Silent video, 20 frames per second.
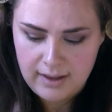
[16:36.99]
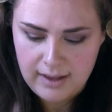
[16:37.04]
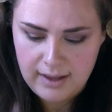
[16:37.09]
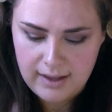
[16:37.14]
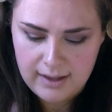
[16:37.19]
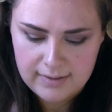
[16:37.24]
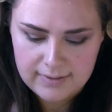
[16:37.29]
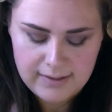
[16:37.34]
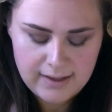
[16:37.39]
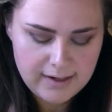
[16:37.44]

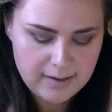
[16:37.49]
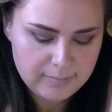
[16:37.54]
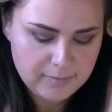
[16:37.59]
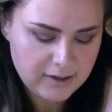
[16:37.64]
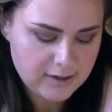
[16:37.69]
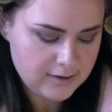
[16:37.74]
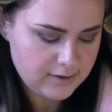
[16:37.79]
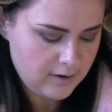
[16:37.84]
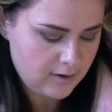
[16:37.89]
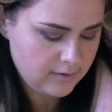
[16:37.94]
And then I'm
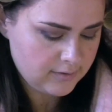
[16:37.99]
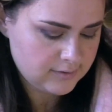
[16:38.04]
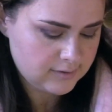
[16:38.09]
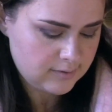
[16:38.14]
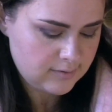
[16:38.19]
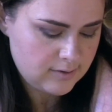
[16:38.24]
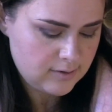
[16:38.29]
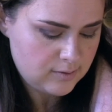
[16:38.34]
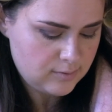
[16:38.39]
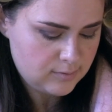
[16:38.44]
gonna
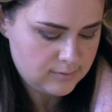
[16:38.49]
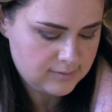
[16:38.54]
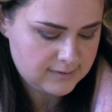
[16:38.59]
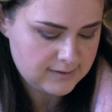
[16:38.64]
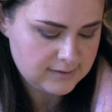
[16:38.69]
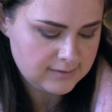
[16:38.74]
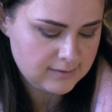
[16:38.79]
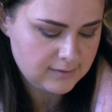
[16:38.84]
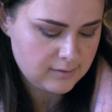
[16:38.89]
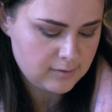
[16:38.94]
also use
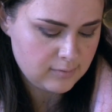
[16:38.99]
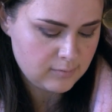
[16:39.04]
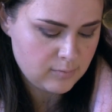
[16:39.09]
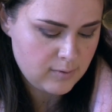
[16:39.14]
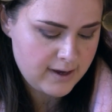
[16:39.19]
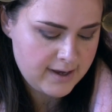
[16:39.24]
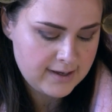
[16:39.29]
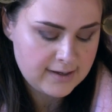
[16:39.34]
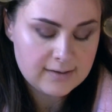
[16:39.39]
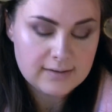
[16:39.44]
this little
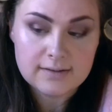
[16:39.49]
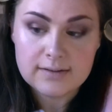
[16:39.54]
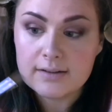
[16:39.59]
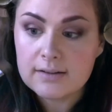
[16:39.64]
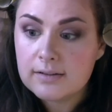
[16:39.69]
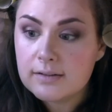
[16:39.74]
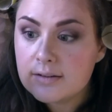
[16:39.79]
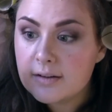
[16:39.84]
white